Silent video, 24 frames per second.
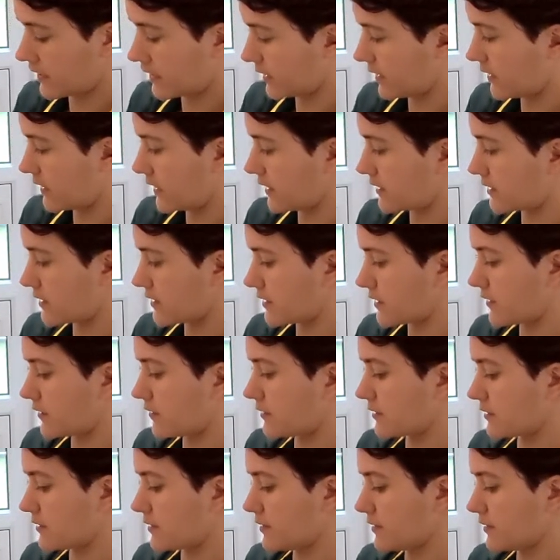And that just
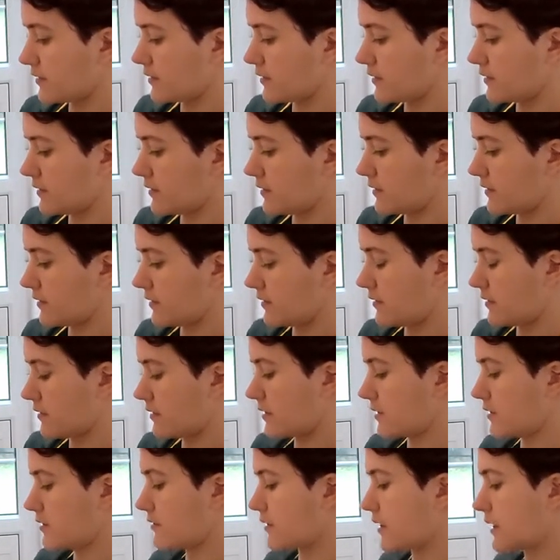goes
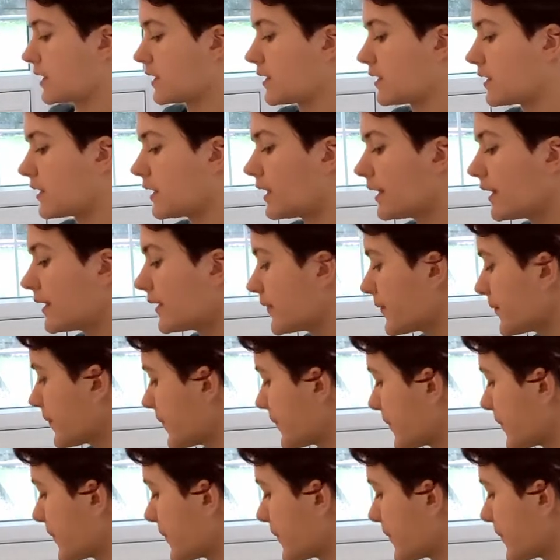straight in there.